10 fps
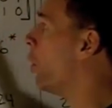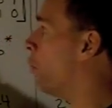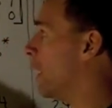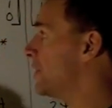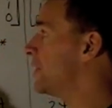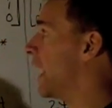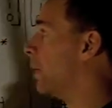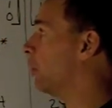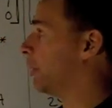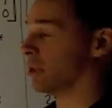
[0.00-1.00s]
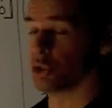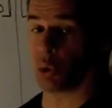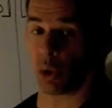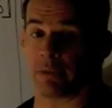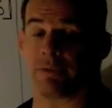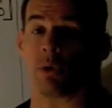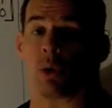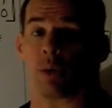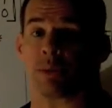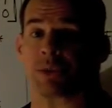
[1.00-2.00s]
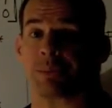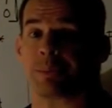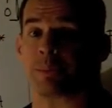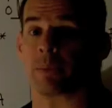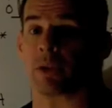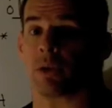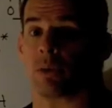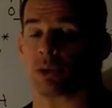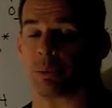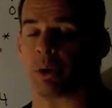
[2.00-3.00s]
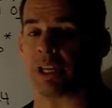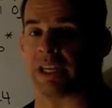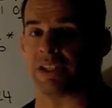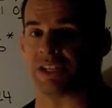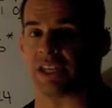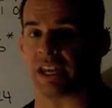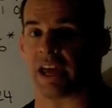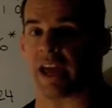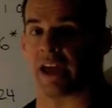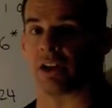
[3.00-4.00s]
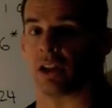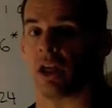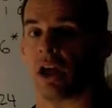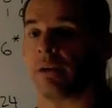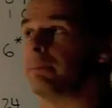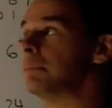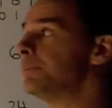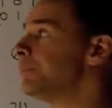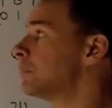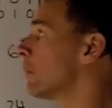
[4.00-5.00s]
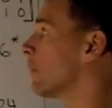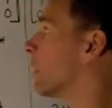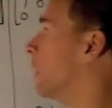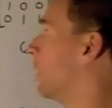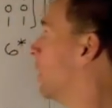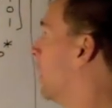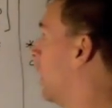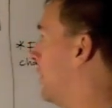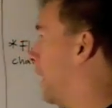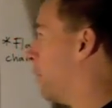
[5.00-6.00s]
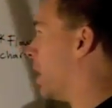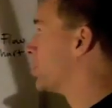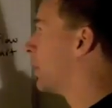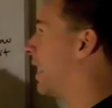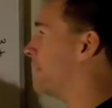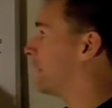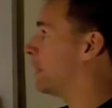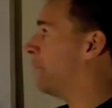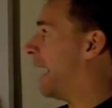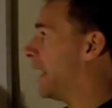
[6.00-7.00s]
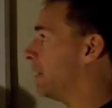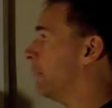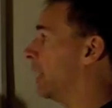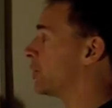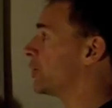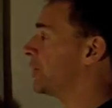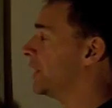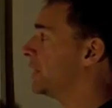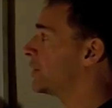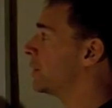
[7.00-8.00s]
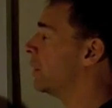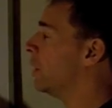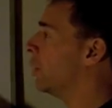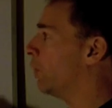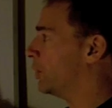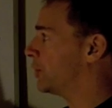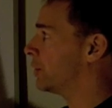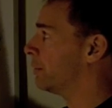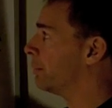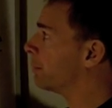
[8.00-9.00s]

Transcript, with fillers: One set will be the Jordan forms, which are pretty easy to get a handle on. And then we also have companion matrices, which